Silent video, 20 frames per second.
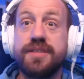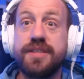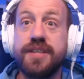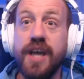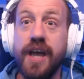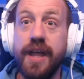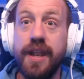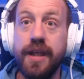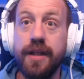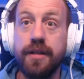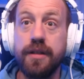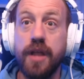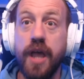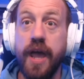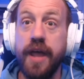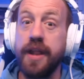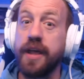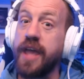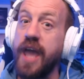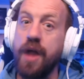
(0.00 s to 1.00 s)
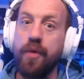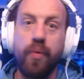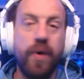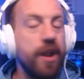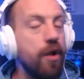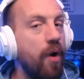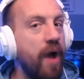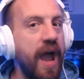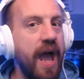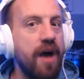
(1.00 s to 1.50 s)
didn't, and again, we
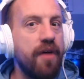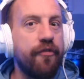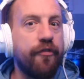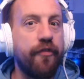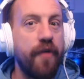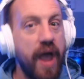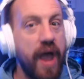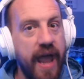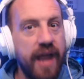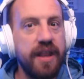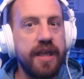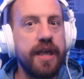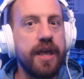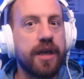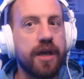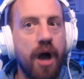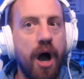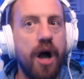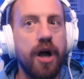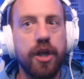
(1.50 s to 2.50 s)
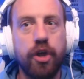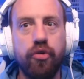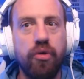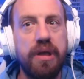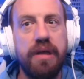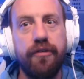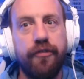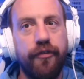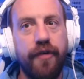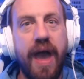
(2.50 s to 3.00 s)
don't have any
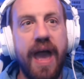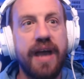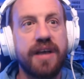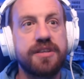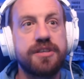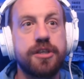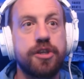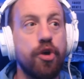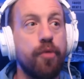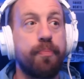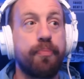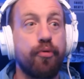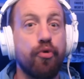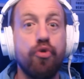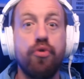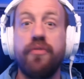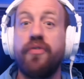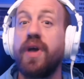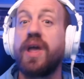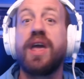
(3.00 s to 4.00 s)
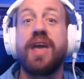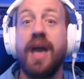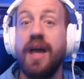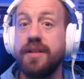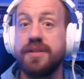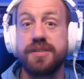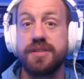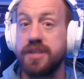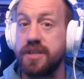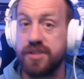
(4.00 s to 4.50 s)
concrete facts to prove
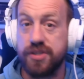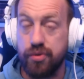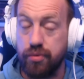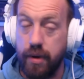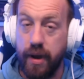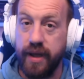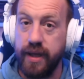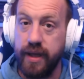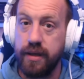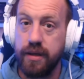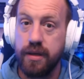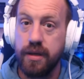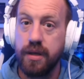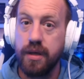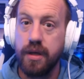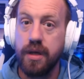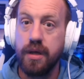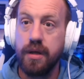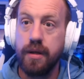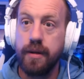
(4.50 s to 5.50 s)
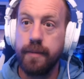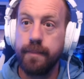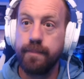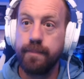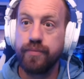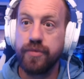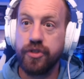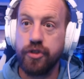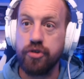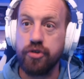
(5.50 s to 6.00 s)
against this, right?
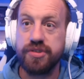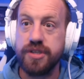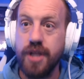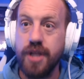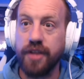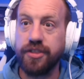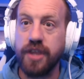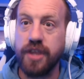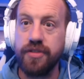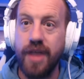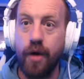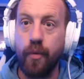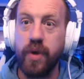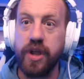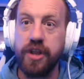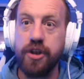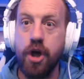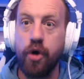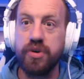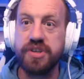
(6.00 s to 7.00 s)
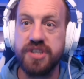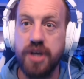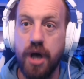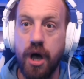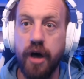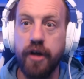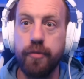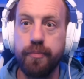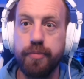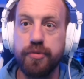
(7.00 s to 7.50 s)
There's nothing that we know is
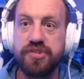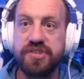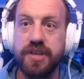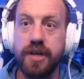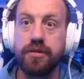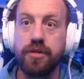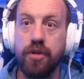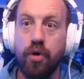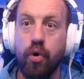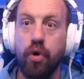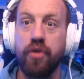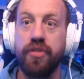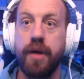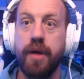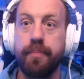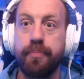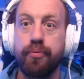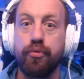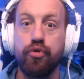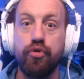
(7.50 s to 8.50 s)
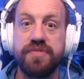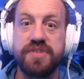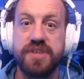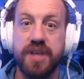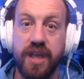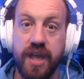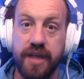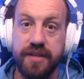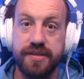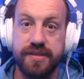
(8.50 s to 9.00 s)
100% lore that proves
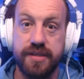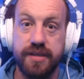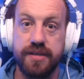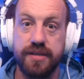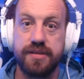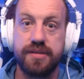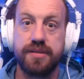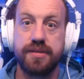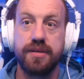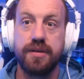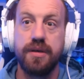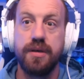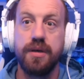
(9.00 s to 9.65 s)
against this.